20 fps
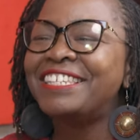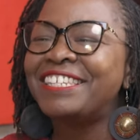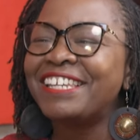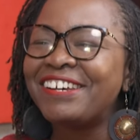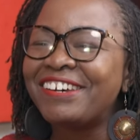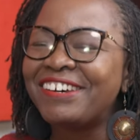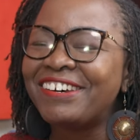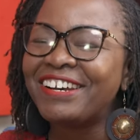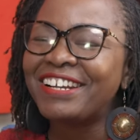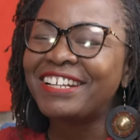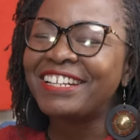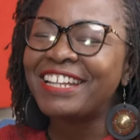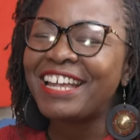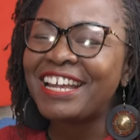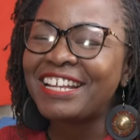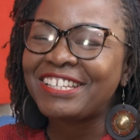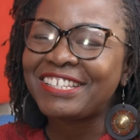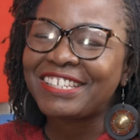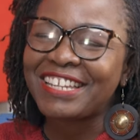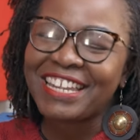so
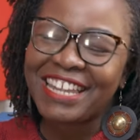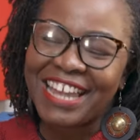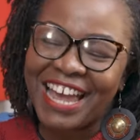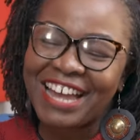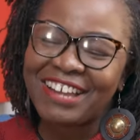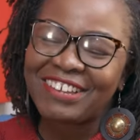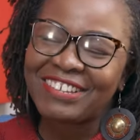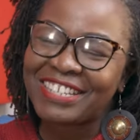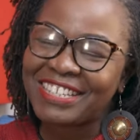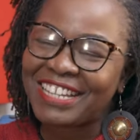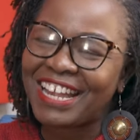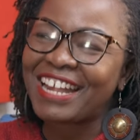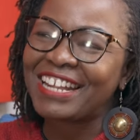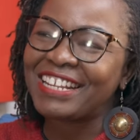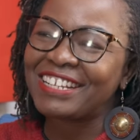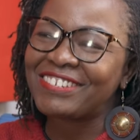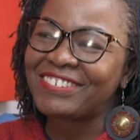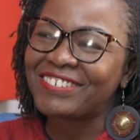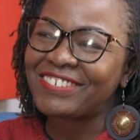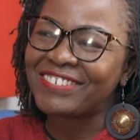now it was a younger
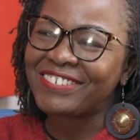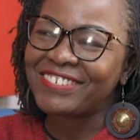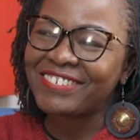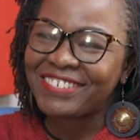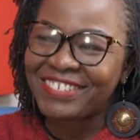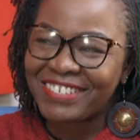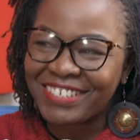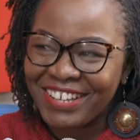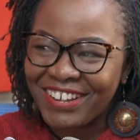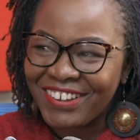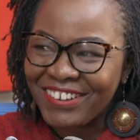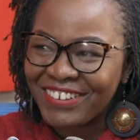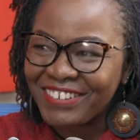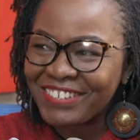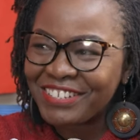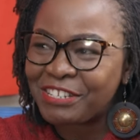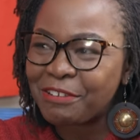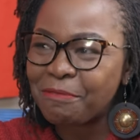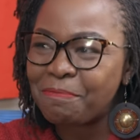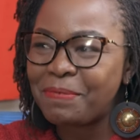turn to to
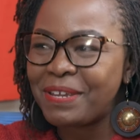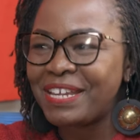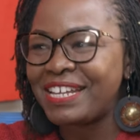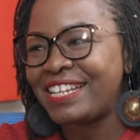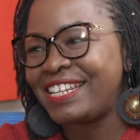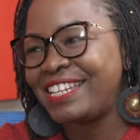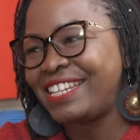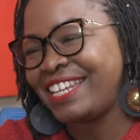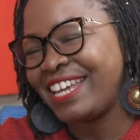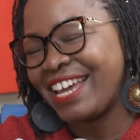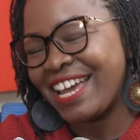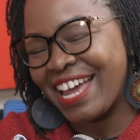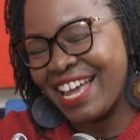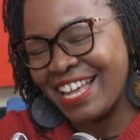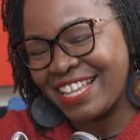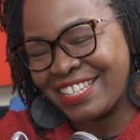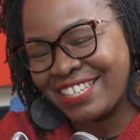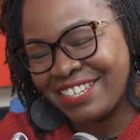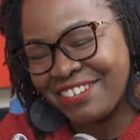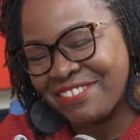bid. To bid, yeah.
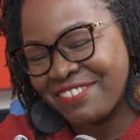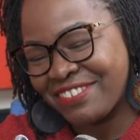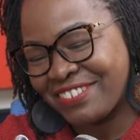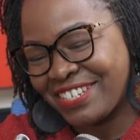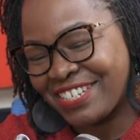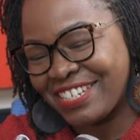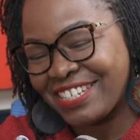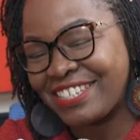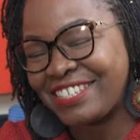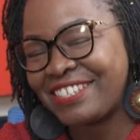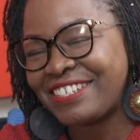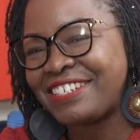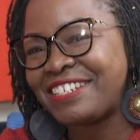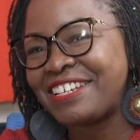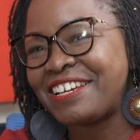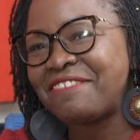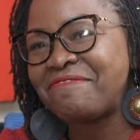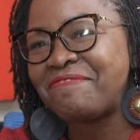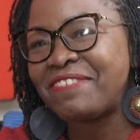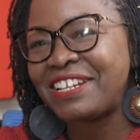yeah. So she
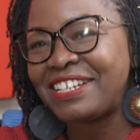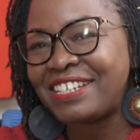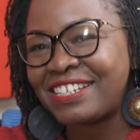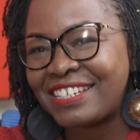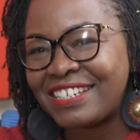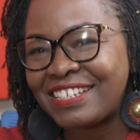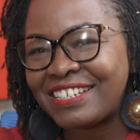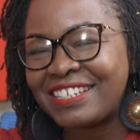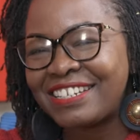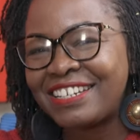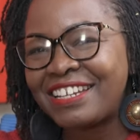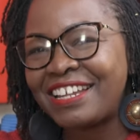stood up and